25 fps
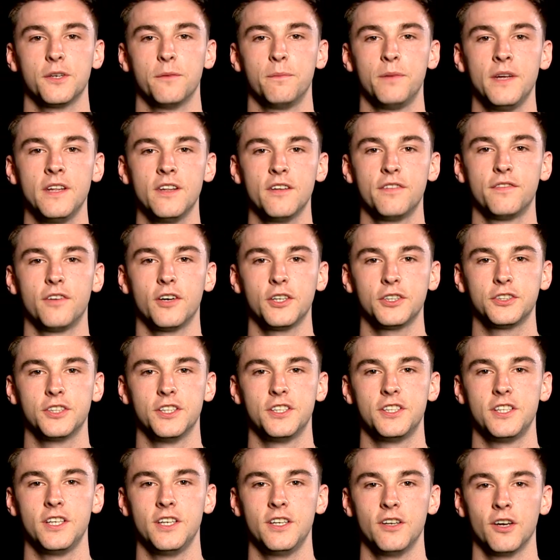be the first
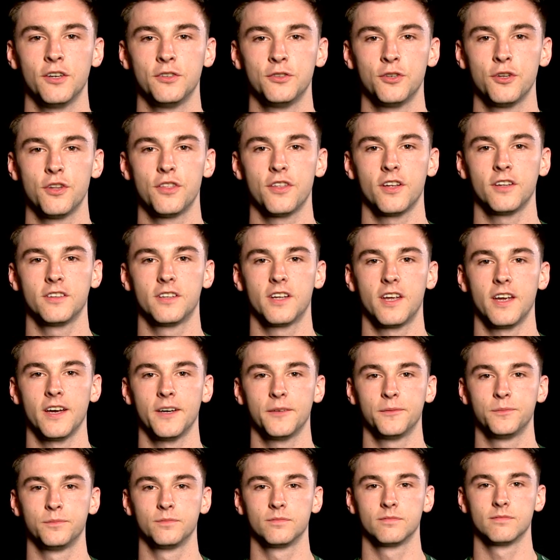to see our new third
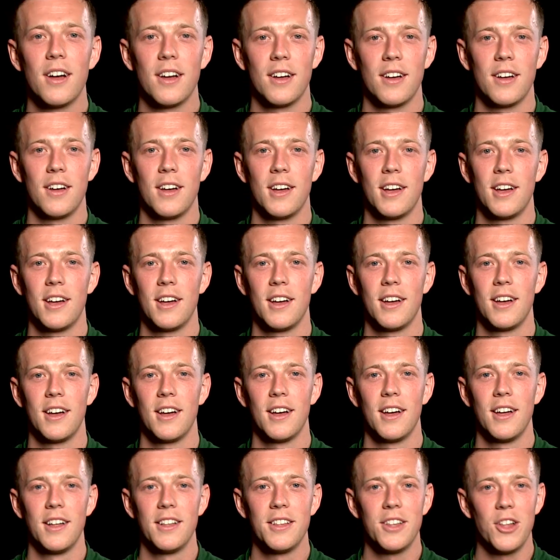kit.
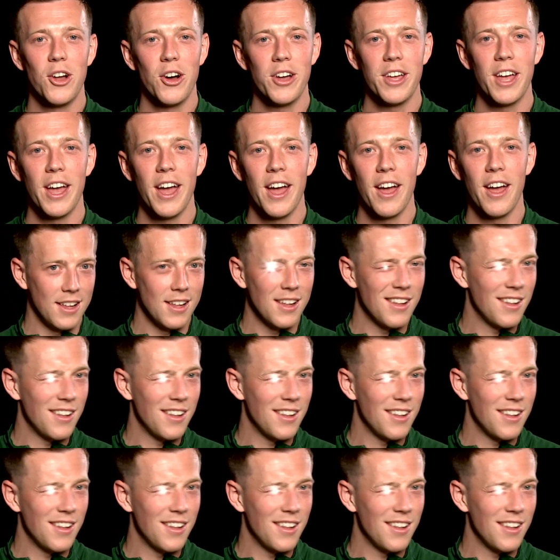Not yet.